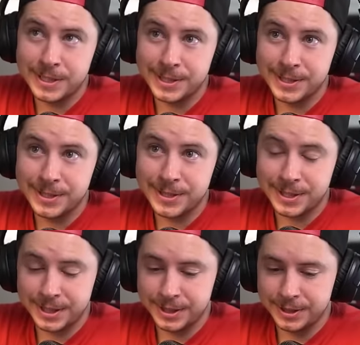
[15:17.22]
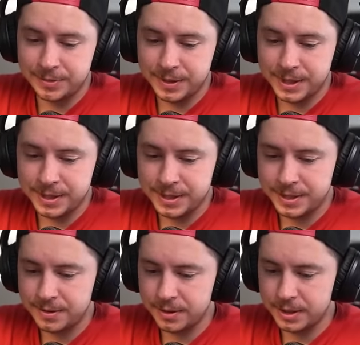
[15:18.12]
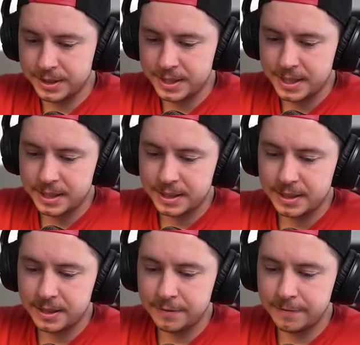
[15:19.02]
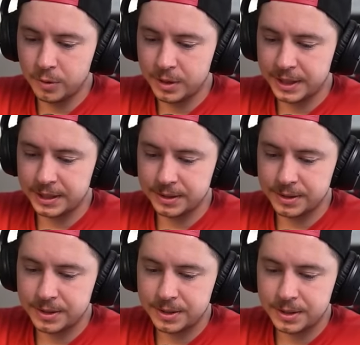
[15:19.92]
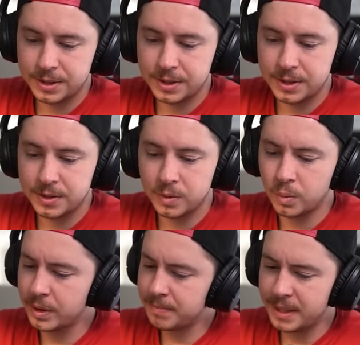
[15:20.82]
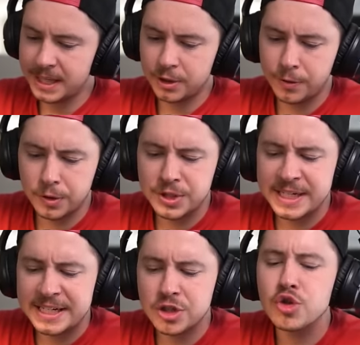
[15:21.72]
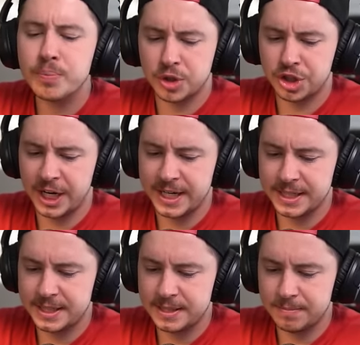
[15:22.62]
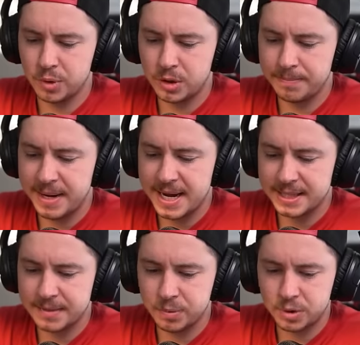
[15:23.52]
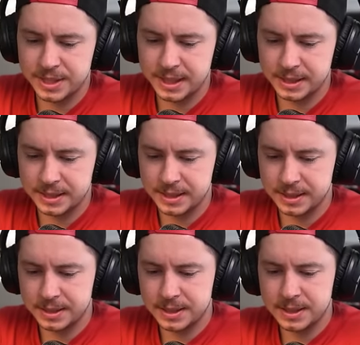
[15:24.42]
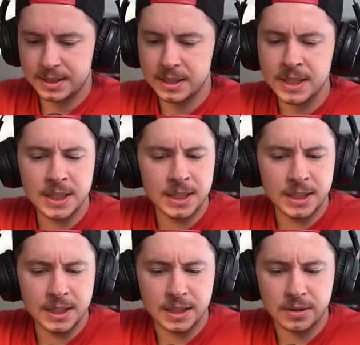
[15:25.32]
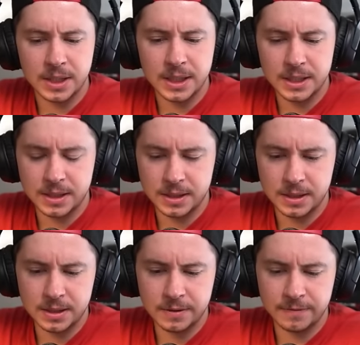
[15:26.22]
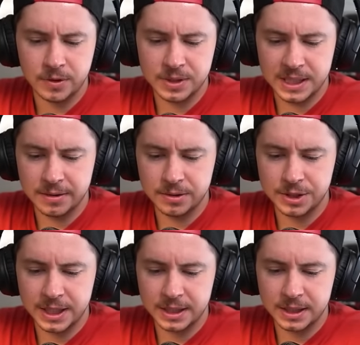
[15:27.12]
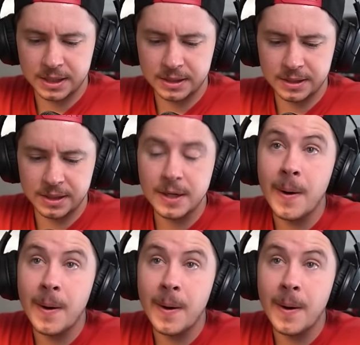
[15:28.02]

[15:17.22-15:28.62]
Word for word: is in with his third attack. 4 healers, 1 miner, 13 super giants, more bats, more skeletons. Okay. Frozen arrow, giant gauntlet.